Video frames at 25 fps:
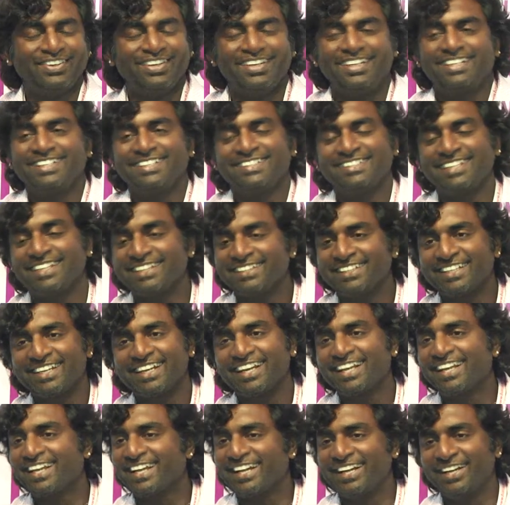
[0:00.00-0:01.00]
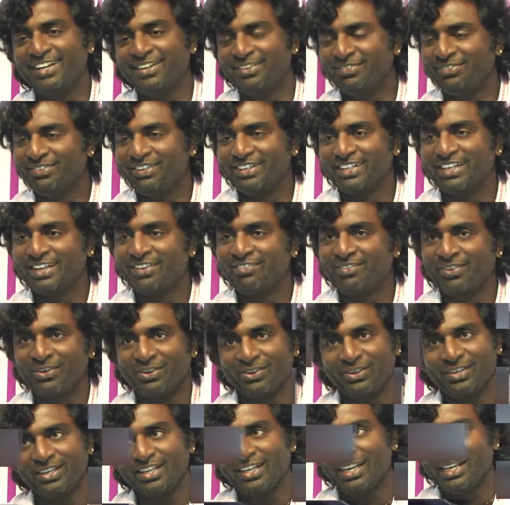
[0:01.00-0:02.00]
It is nothing like I am working
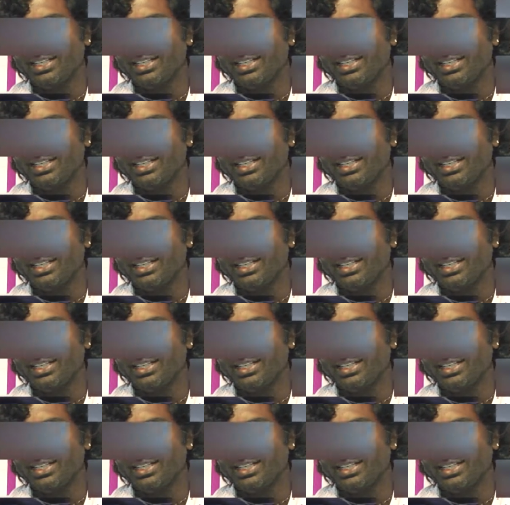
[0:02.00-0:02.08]
for only